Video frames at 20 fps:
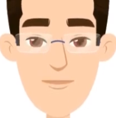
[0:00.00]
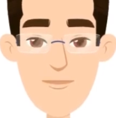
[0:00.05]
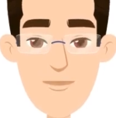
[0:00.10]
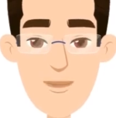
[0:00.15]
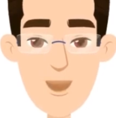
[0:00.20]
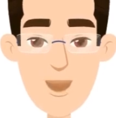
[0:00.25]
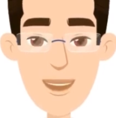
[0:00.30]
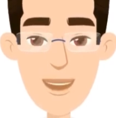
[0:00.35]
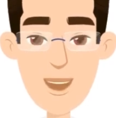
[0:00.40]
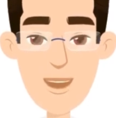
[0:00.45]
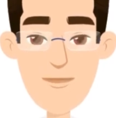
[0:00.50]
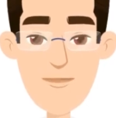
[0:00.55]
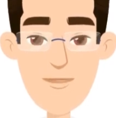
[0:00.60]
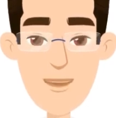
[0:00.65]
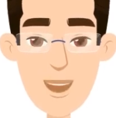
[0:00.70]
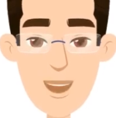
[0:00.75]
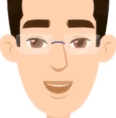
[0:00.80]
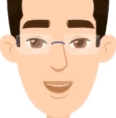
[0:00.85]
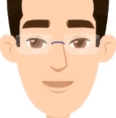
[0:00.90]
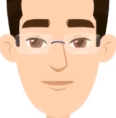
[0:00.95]
through the
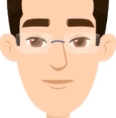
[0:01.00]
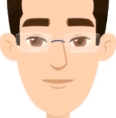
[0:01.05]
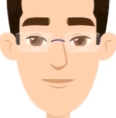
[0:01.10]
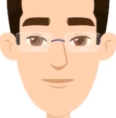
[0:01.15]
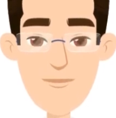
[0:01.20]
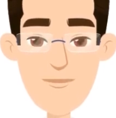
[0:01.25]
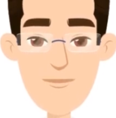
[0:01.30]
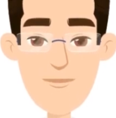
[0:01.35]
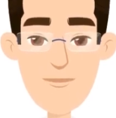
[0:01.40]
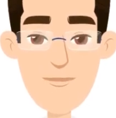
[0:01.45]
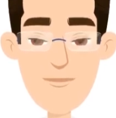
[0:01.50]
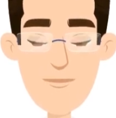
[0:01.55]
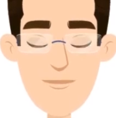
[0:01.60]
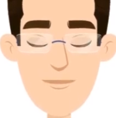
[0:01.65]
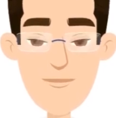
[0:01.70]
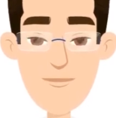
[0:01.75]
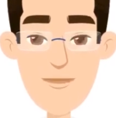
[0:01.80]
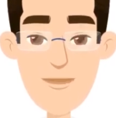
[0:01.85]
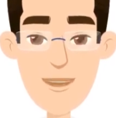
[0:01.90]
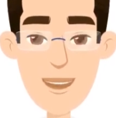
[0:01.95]
aortic valve
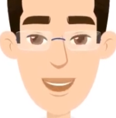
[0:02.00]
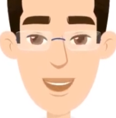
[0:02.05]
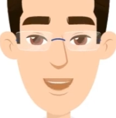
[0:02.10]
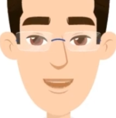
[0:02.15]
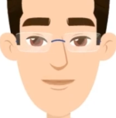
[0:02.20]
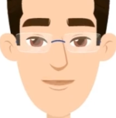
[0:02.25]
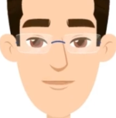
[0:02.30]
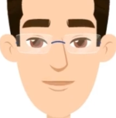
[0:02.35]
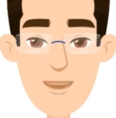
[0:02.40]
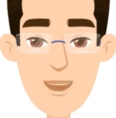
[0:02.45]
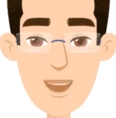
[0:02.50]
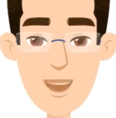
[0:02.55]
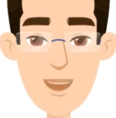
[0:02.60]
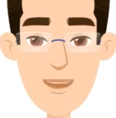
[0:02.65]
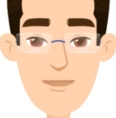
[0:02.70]
into the aorta.